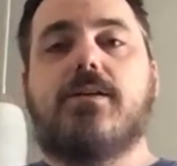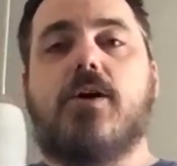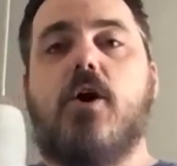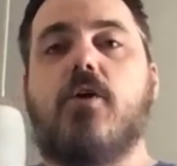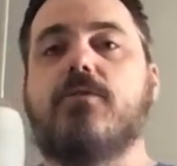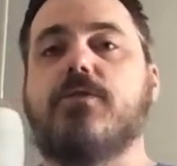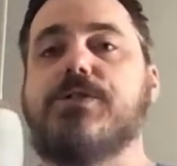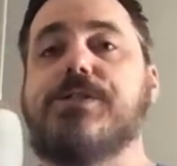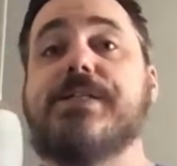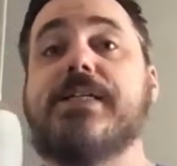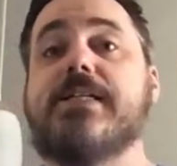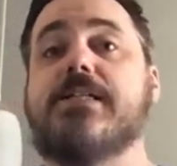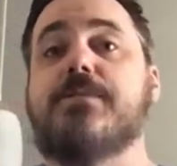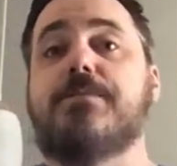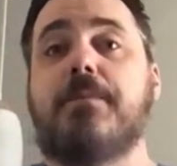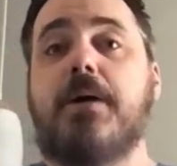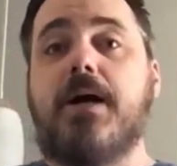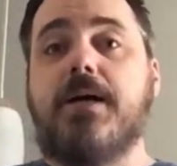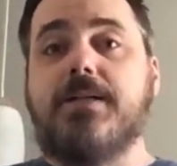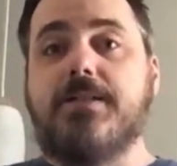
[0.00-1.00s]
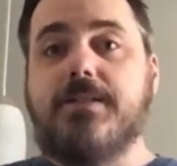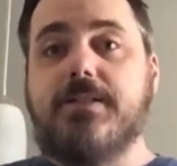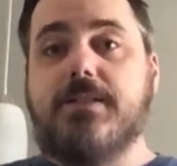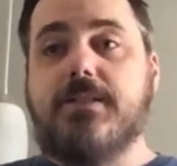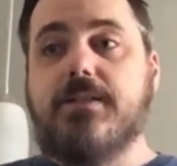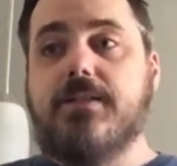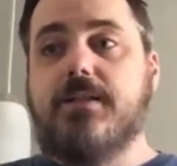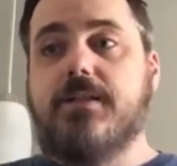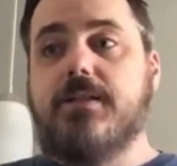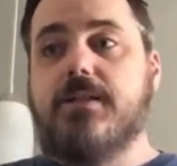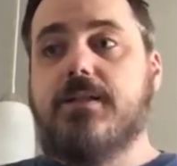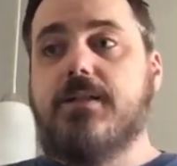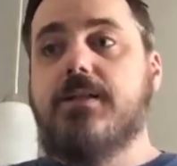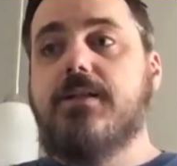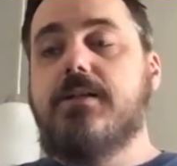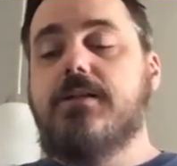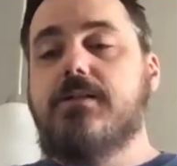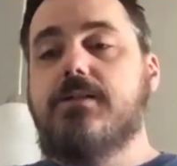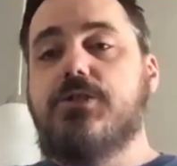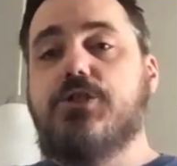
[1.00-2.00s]
over 6 months
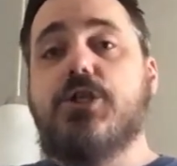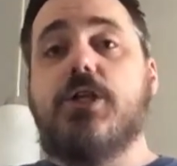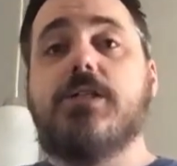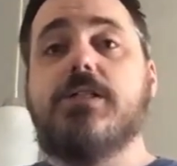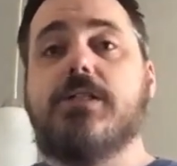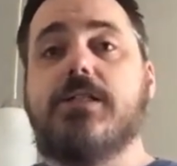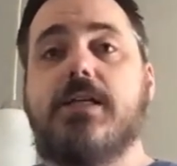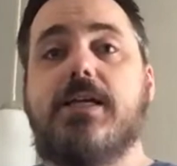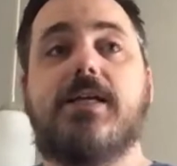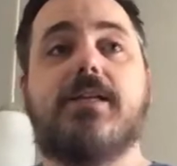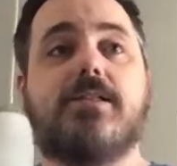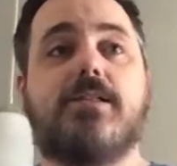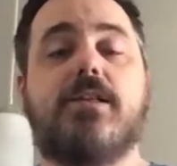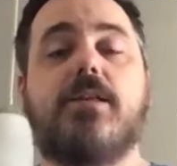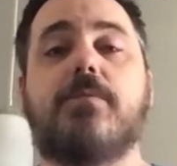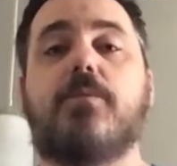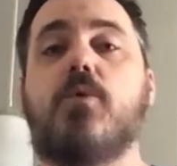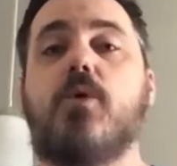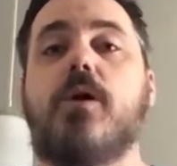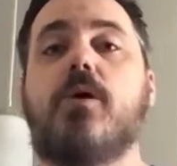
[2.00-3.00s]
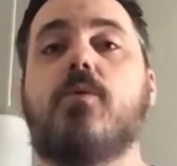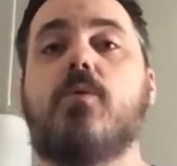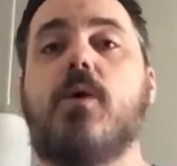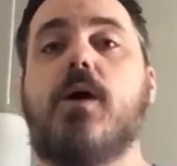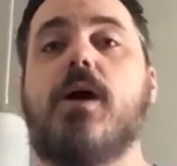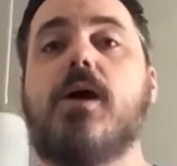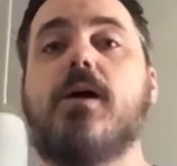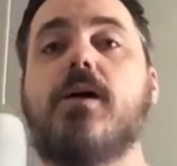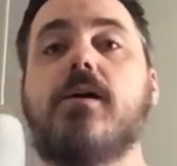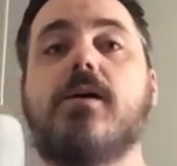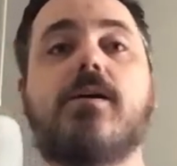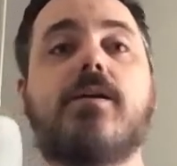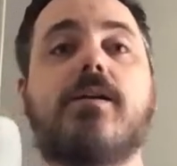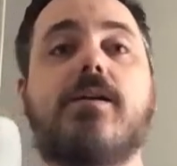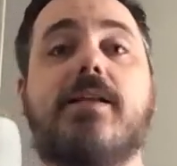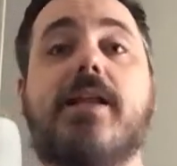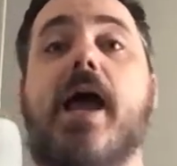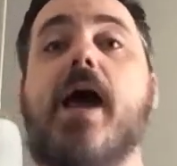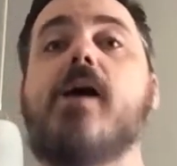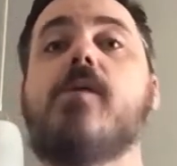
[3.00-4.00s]
just to get to the point where
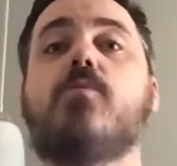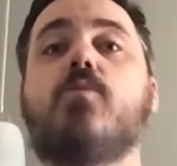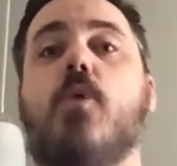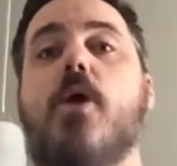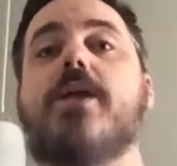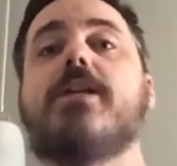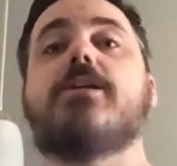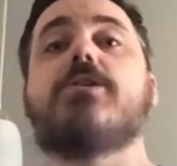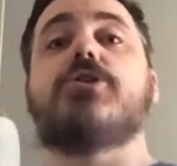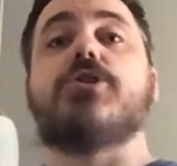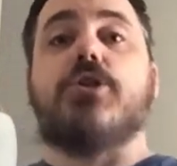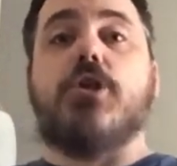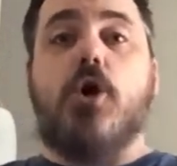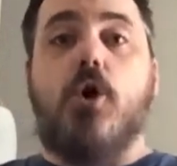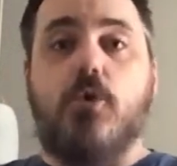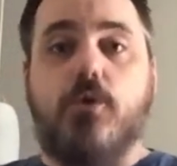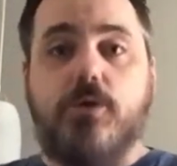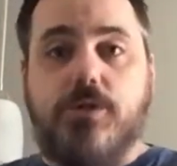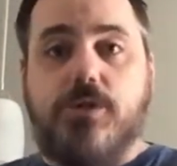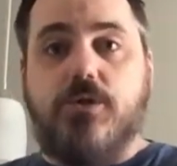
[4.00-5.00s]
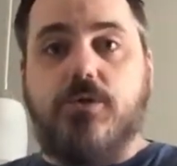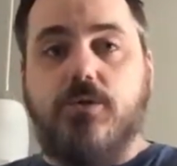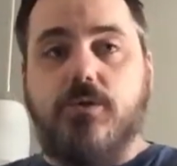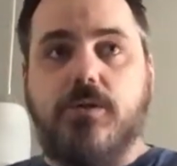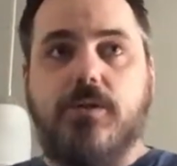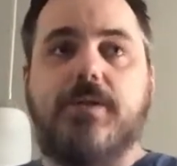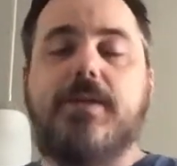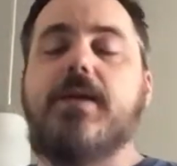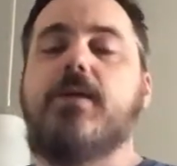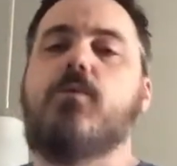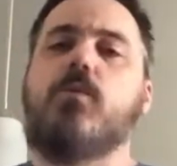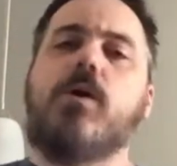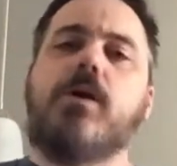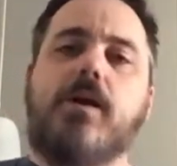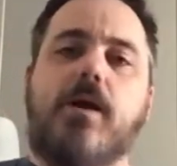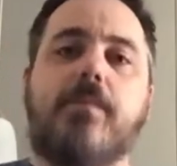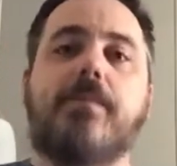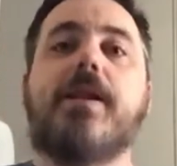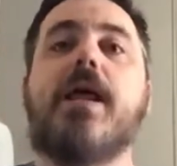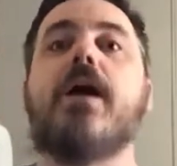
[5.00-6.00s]
now I'm waiting to go to school. And then
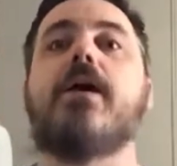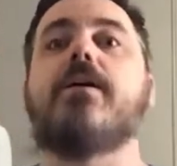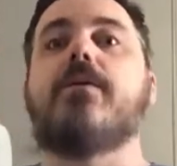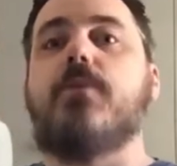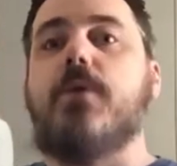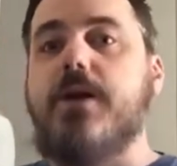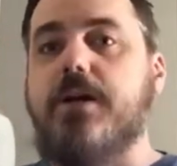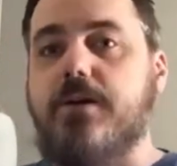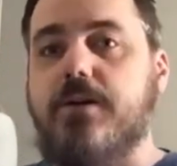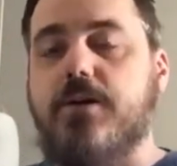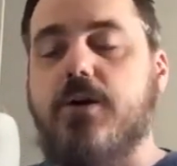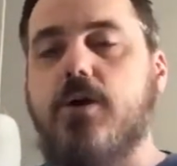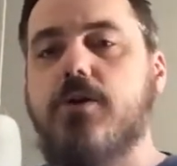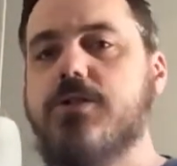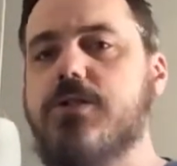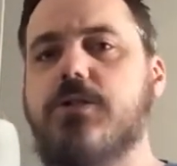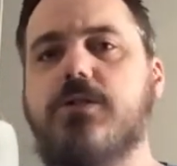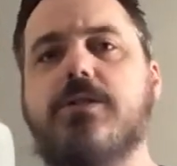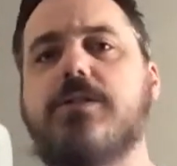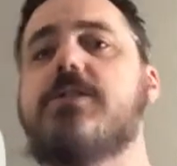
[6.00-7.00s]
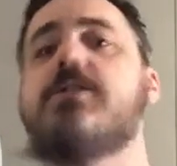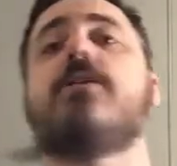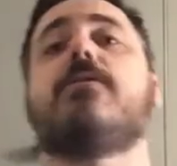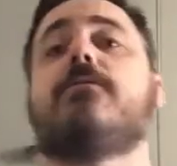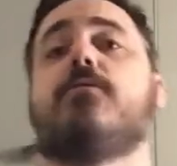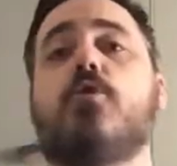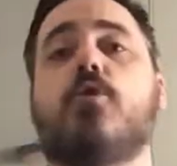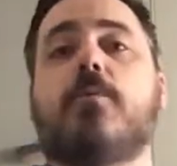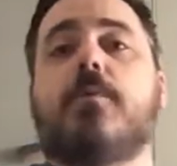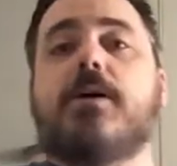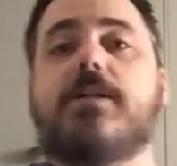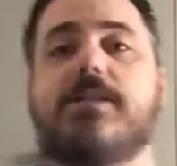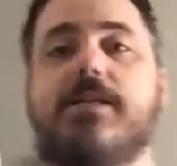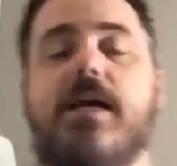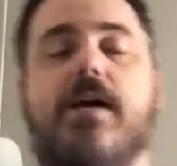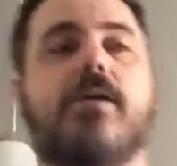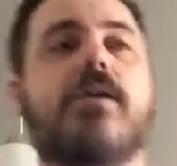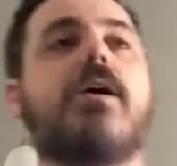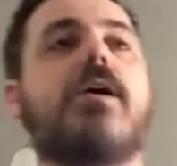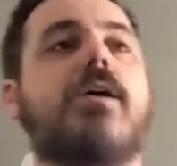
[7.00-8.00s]
when I'm now waiting to go to school, it's still 4 months
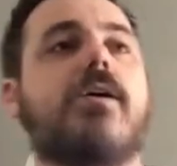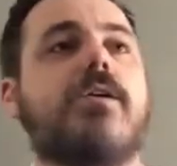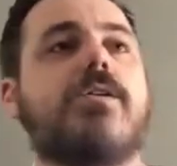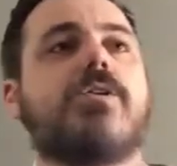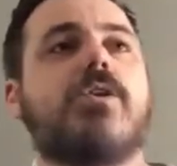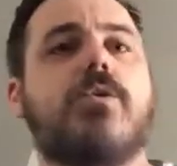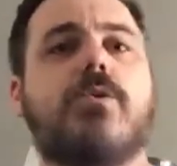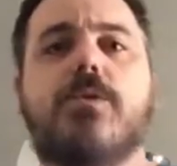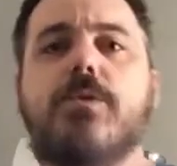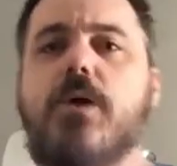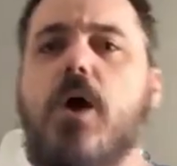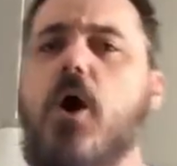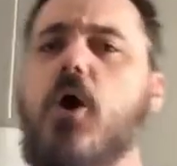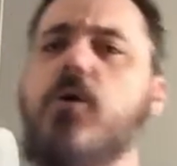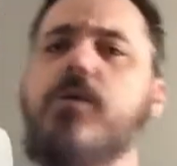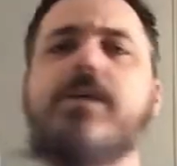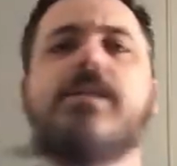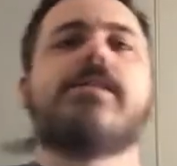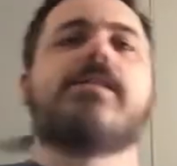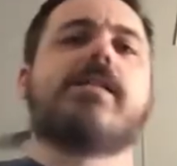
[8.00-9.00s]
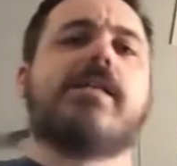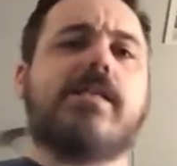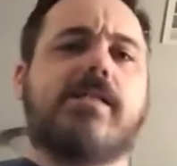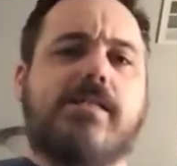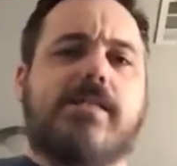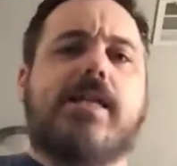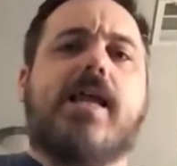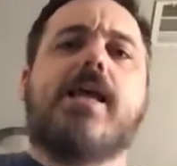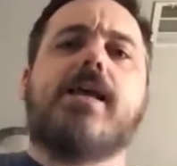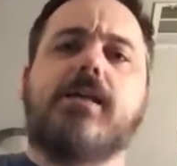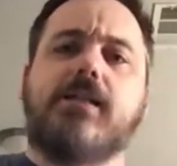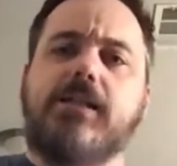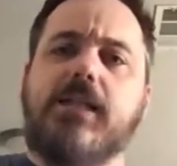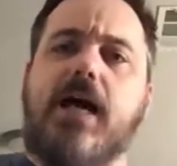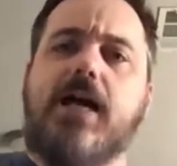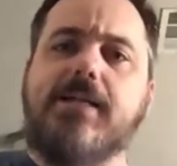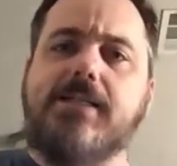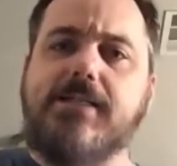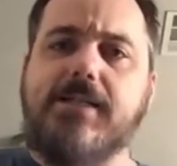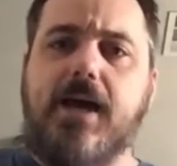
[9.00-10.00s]
out. So all these things take a
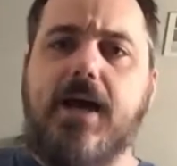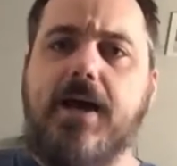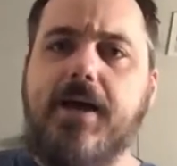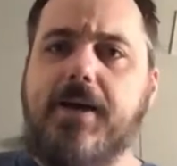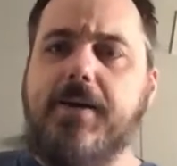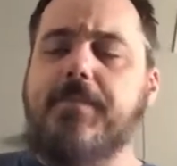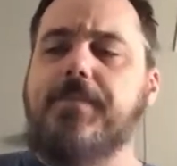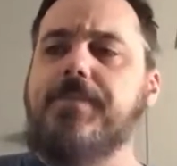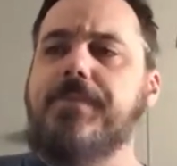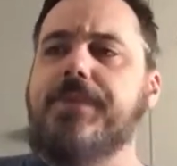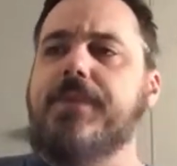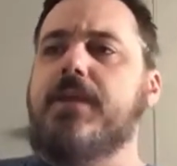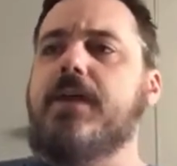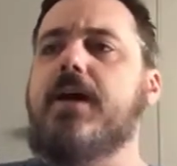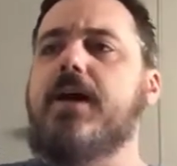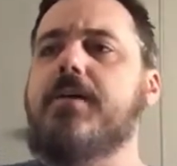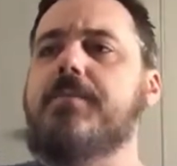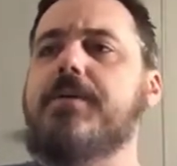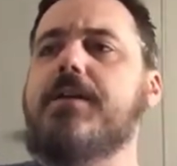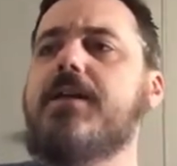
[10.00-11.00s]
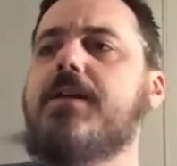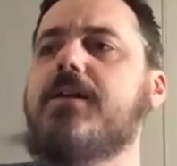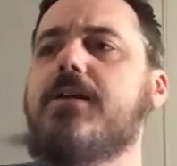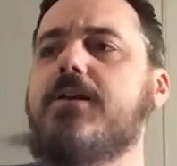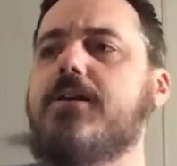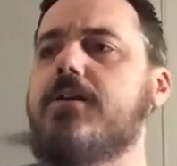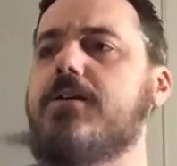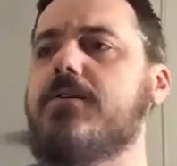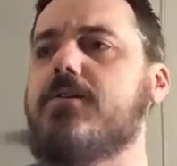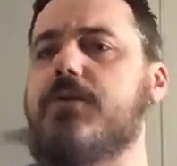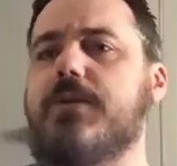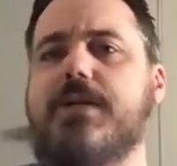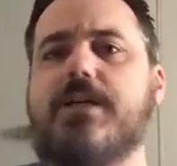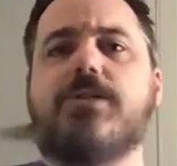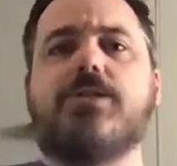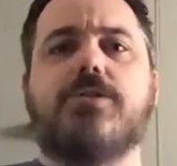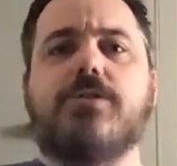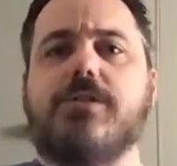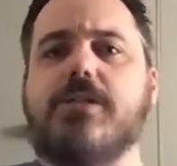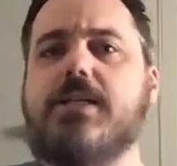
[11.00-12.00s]
lot of time. Getting your
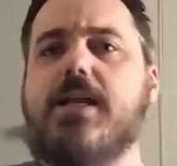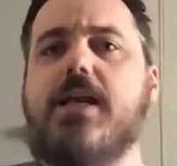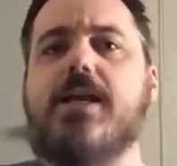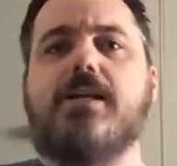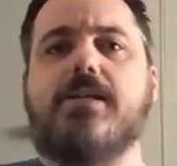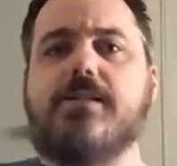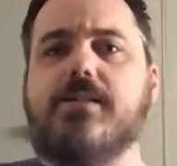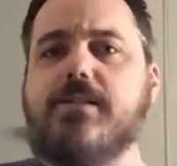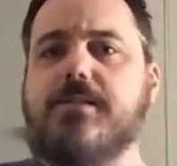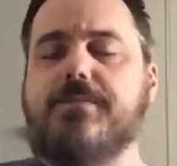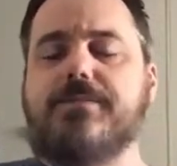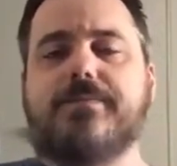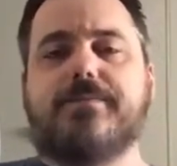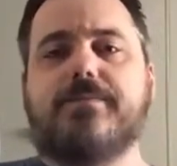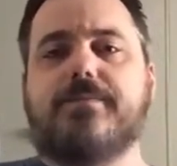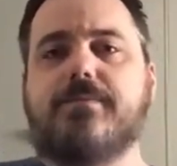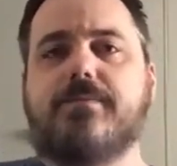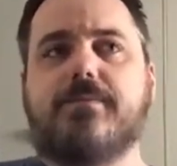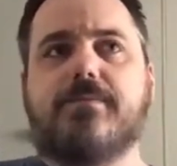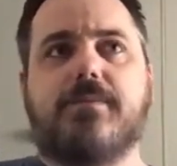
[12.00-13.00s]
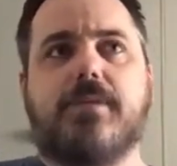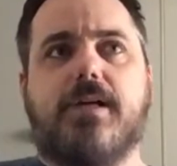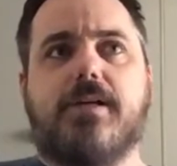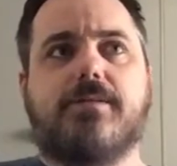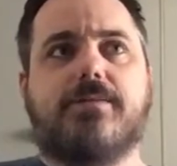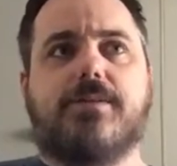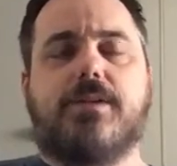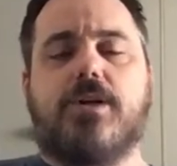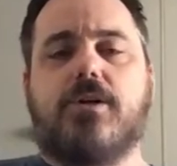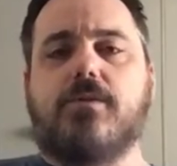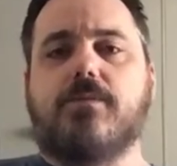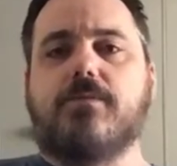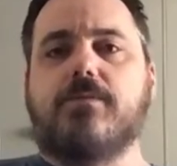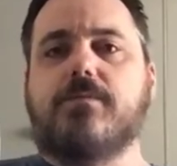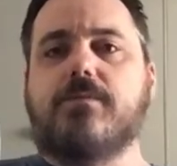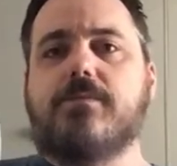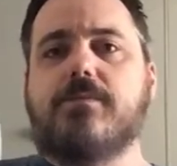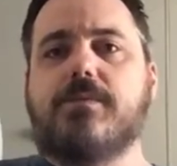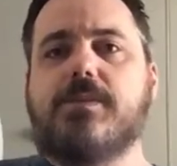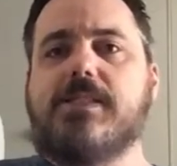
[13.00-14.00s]
credentials takes,
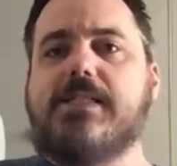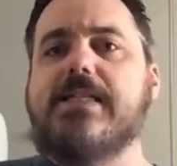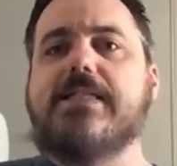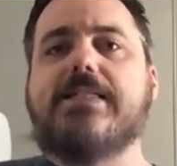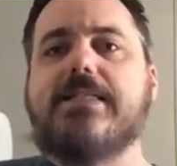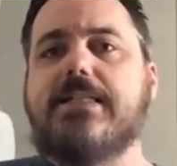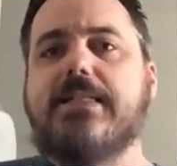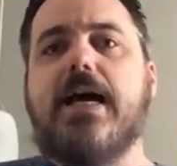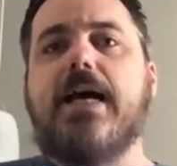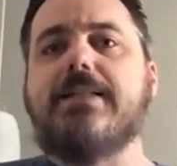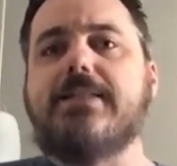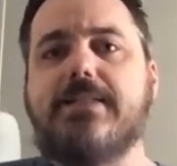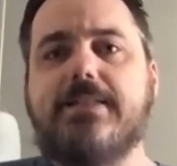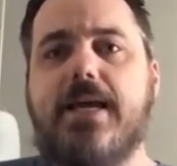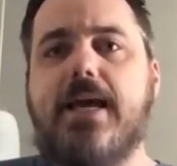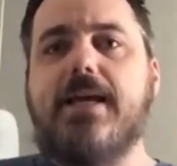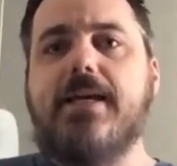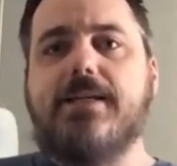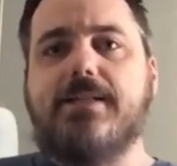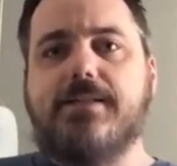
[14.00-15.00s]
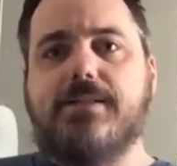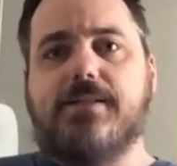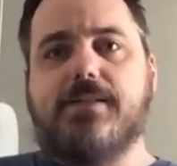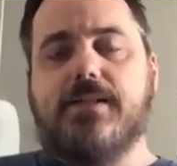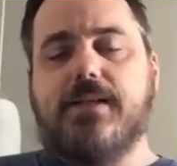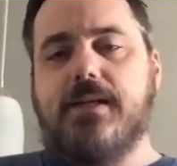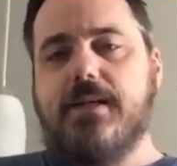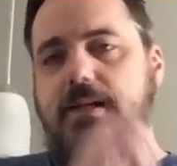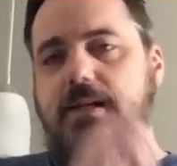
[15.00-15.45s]
60, 90 days.